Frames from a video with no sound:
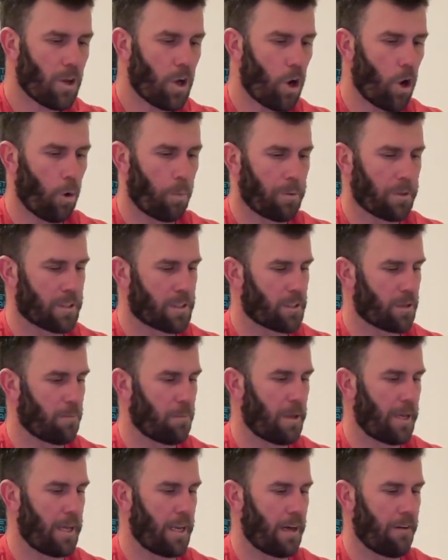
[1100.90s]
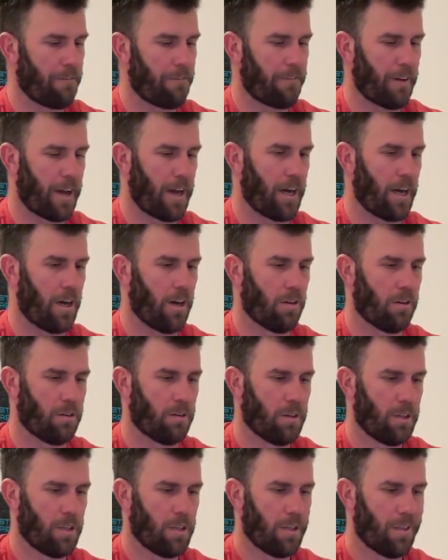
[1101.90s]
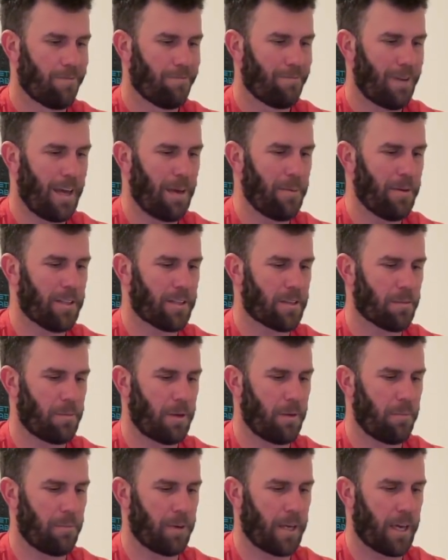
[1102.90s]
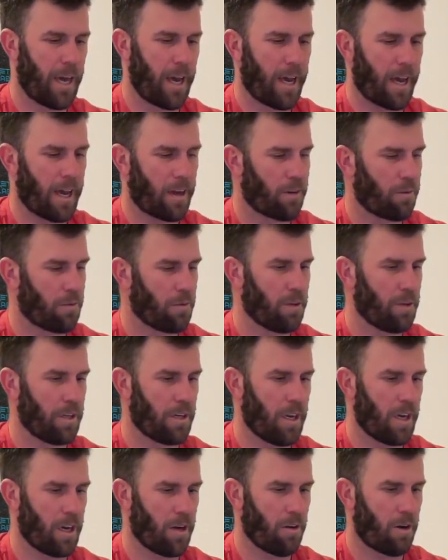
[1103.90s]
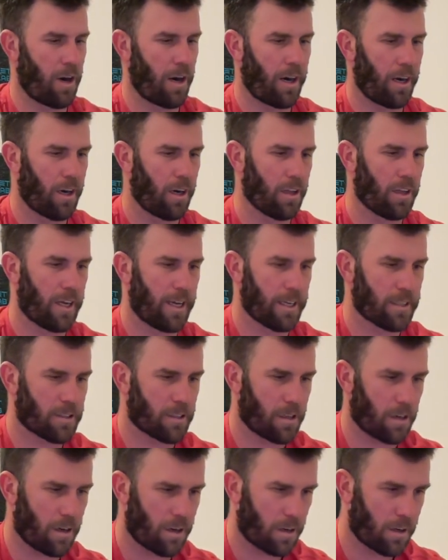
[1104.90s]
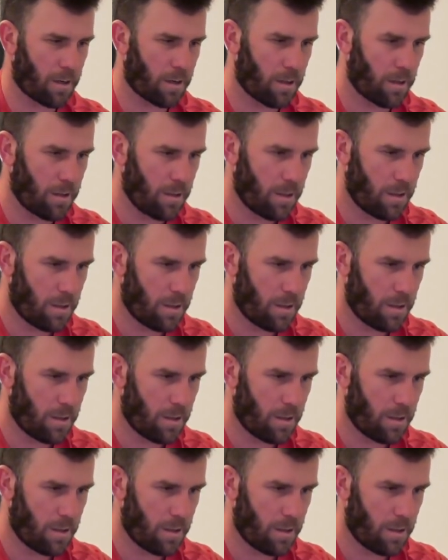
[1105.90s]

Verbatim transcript: open some N F L, maybe some N B A. I don't really know. All right. Our last card.